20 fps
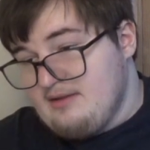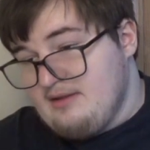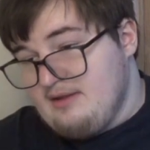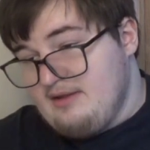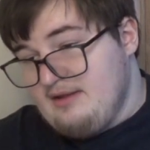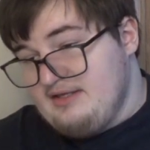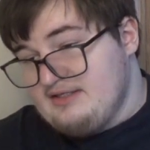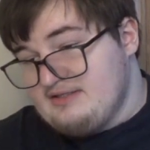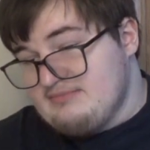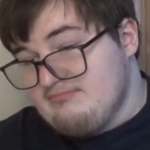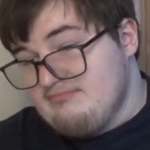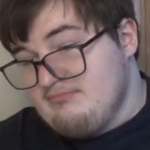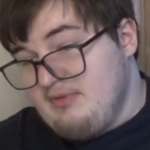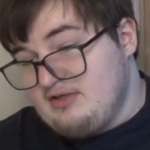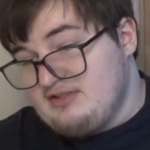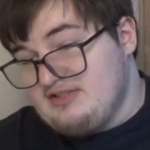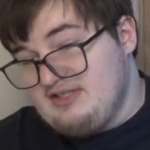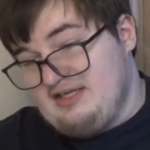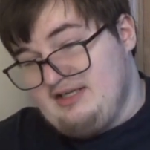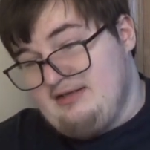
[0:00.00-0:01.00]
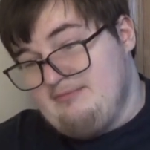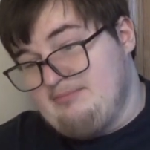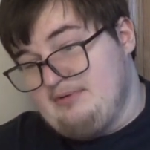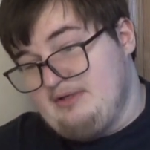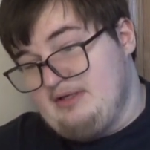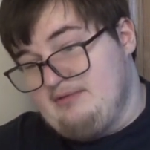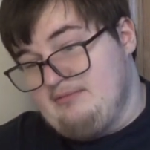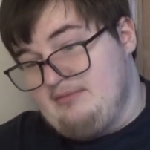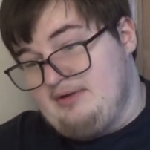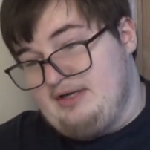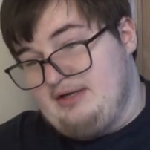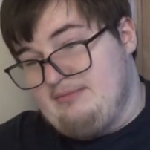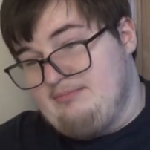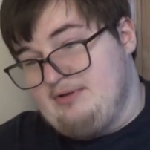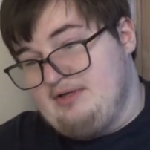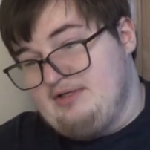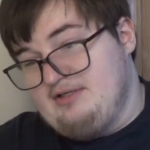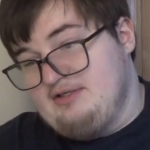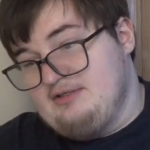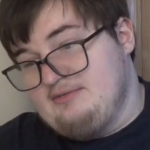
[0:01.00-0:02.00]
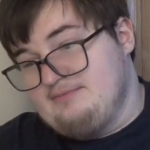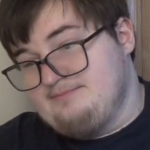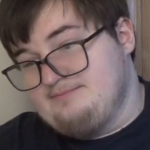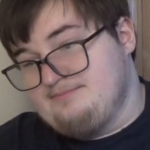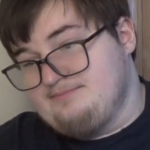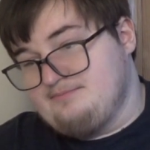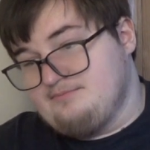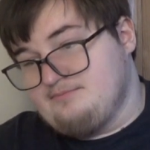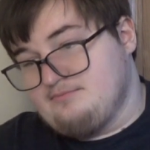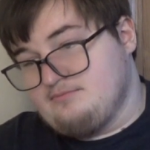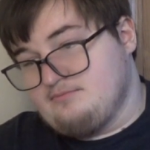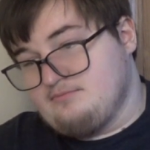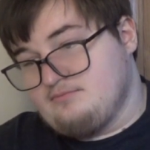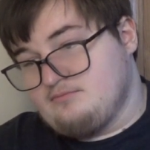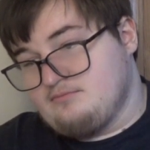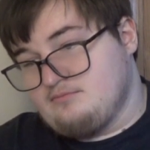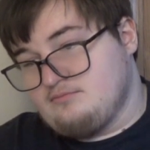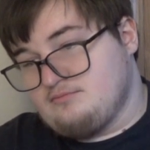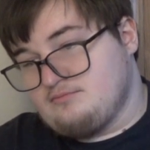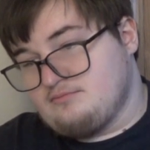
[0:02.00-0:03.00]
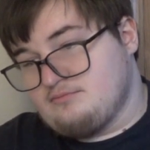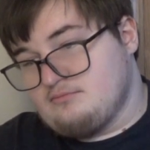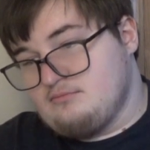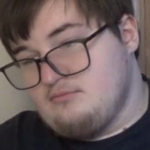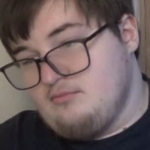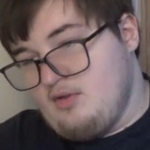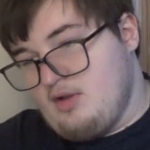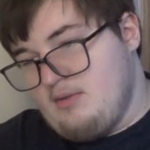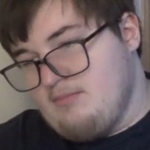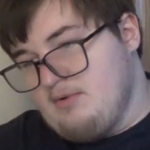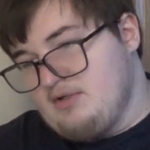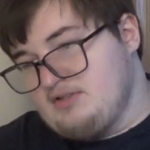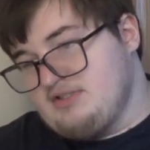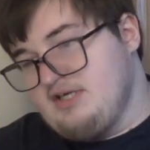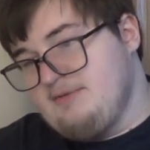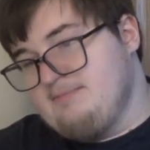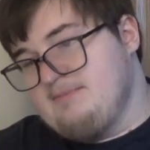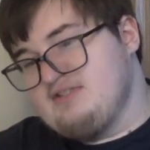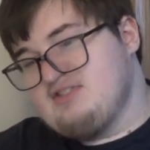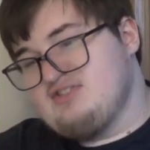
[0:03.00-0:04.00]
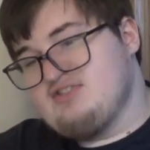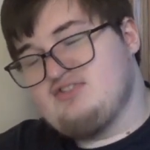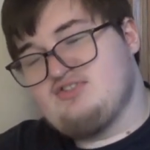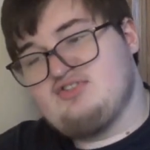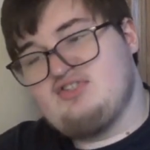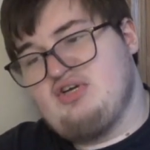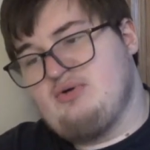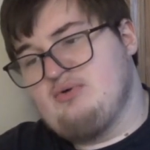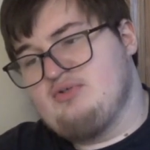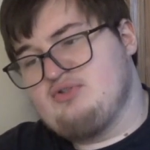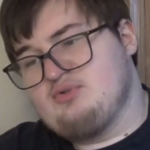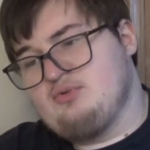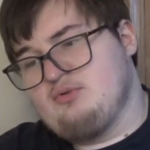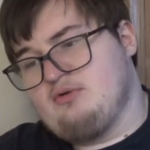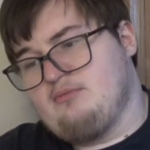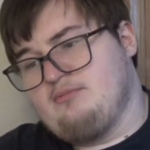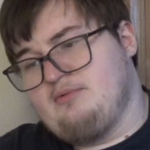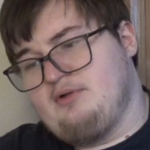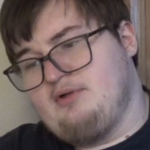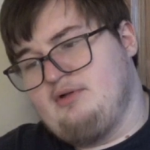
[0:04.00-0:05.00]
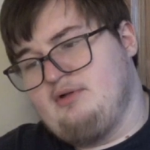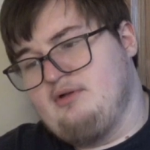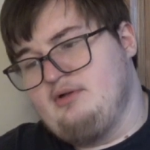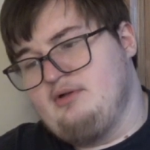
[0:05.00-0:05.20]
is Mudkip, in my opinion. Mudkip is so adorable,